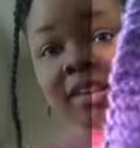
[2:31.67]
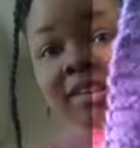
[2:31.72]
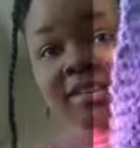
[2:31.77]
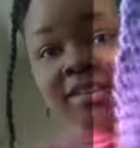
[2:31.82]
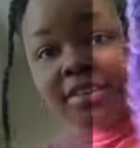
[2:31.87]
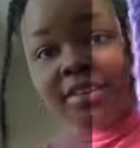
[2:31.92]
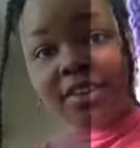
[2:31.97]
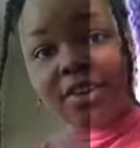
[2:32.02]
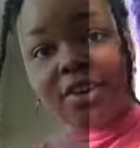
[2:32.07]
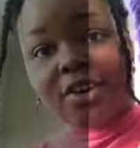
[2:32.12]

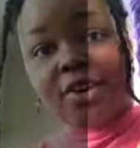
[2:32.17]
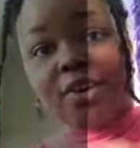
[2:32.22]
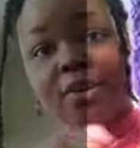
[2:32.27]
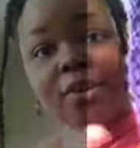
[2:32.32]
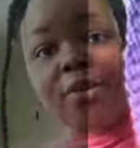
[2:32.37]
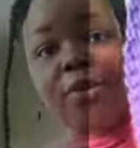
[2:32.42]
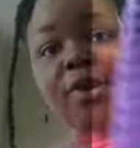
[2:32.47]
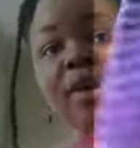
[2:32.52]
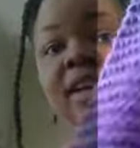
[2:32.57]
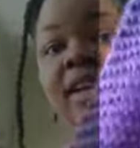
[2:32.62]

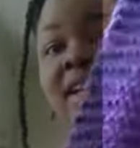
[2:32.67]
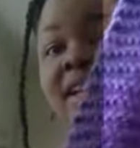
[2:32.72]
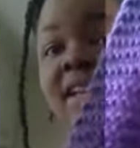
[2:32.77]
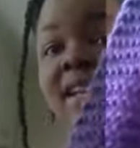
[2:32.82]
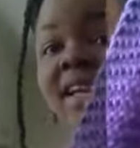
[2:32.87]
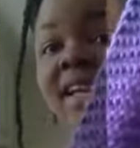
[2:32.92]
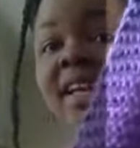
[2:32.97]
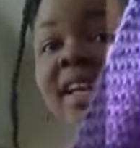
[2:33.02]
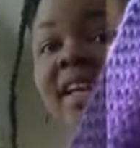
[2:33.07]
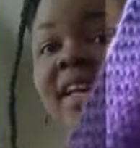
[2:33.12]
So,
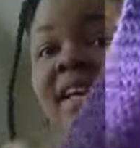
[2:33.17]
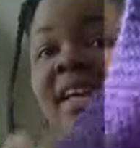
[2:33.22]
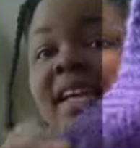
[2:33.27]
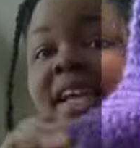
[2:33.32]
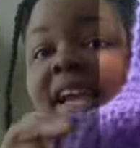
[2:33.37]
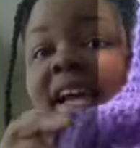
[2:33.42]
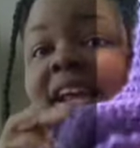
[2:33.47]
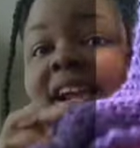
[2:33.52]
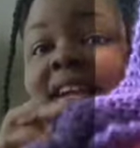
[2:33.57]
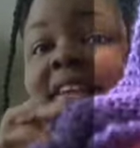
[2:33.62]

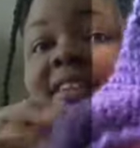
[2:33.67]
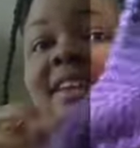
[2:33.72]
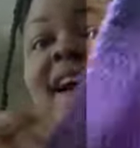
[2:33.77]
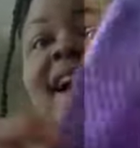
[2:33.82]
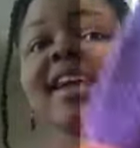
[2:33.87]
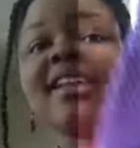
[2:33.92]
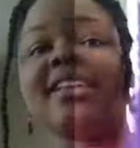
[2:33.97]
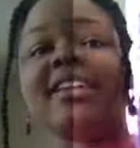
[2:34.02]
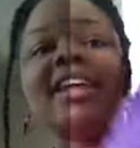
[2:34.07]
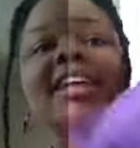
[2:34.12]
yeah, and I
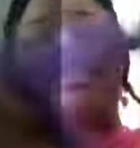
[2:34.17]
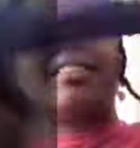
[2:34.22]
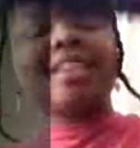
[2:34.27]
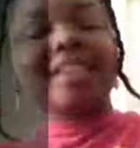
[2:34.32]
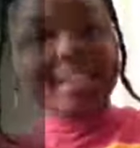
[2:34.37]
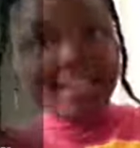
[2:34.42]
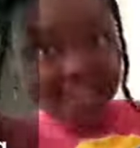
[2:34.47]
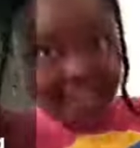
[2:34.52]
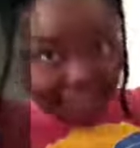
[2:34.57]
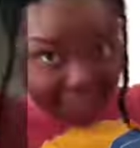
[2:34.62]
tied it at the
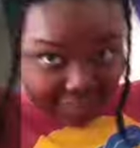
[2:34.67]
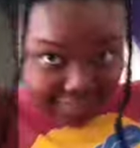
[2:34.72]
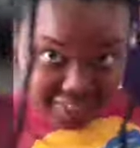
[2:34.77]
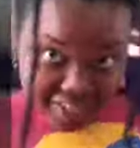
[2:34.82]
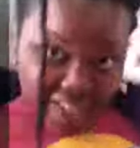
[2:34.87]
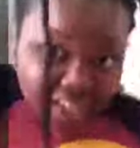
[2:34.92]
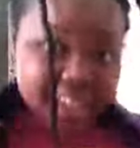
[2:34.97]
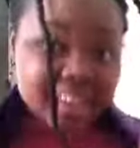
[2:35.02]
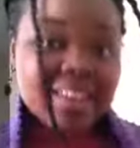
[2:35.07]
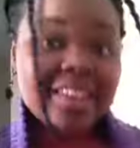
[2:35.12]
ends
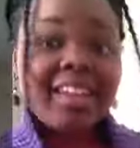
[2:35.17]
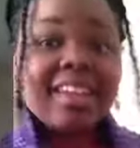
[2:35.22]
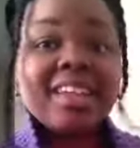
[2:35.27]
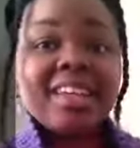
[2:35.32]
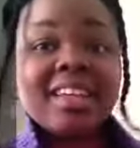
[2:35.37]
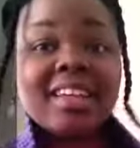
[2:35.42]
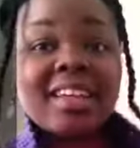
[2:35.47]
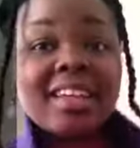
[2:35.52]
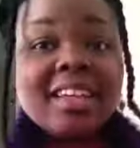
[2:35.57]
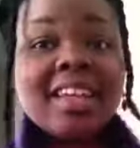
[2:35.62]
again.
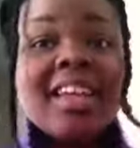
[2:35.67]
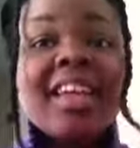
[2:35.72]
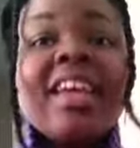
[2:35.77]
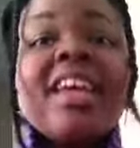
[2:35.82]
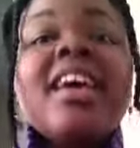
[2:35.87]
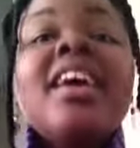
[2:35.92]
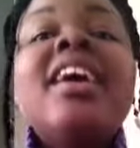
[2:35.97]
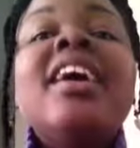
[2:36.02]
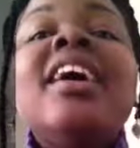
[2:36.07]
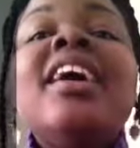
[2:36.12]

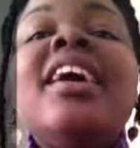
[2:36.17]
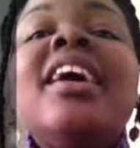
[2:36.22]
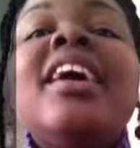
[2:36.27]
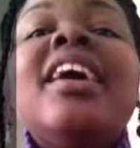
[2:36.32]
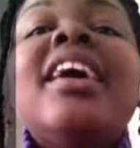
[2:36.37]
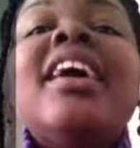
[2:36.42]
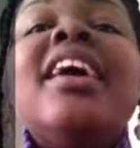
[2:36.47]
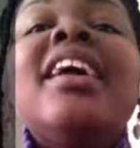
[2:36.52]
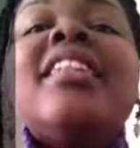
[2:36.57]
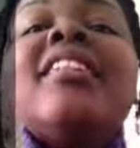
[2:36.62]

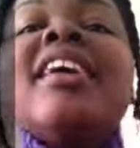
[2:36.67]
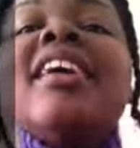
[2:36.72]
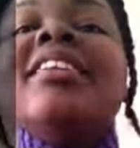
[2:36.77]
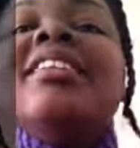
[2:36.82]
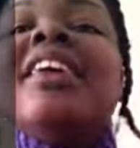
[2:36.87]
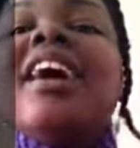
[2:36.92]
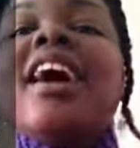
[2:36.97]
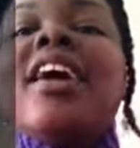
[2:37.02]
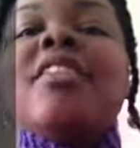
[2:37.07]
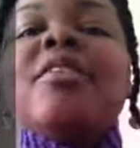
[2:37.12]
And
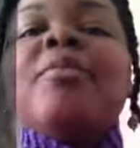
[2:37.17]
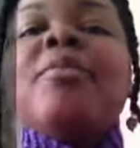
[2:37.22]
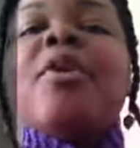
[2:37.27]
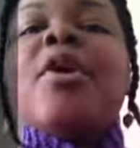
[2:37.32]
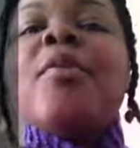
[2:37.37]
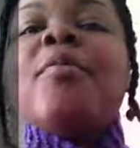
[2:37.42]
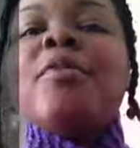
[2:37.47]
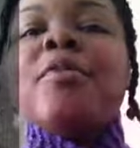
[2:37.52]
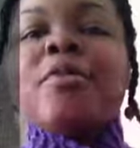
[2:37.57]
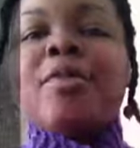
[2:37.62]
that's how the
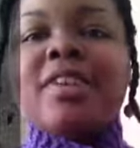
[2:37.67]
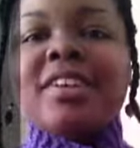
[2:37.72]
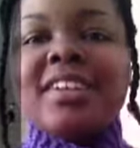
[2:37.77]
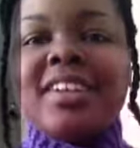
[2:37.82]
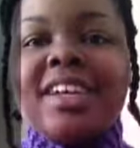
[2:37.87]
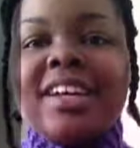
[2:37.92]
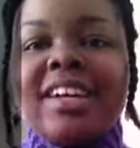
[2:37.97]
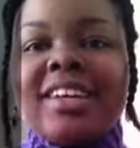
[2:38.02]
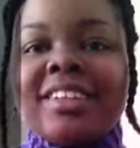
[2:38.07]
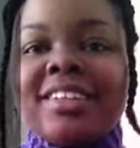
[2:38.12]
purple one
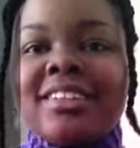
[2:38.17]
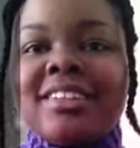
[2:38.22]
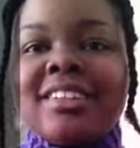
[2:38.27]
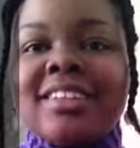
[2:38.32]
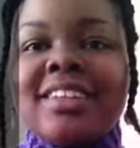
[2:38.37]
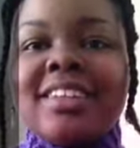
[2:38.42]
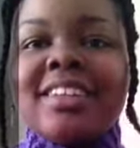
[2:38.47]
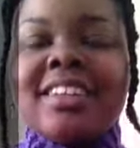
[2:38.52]
looked.